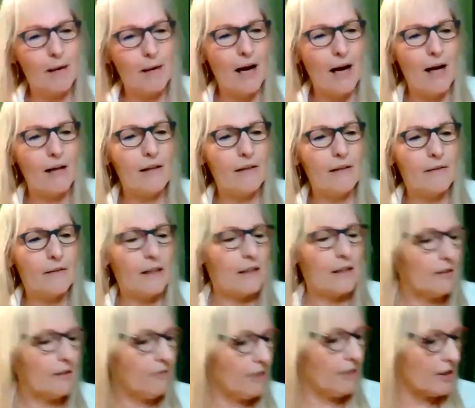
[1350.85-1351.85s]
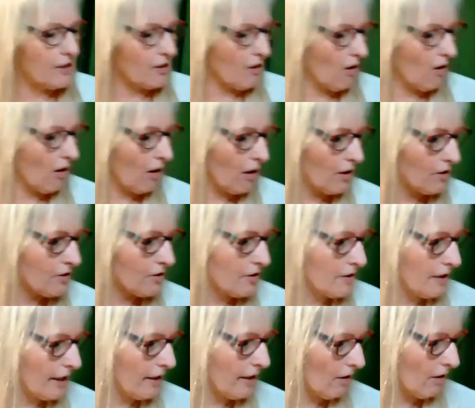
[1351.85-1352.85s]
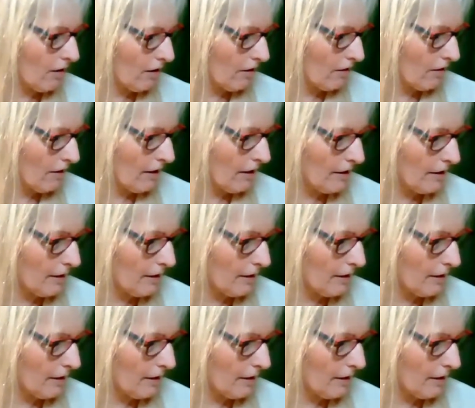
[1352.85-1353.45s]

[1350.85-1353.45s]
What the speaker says: back. I love these cards. They are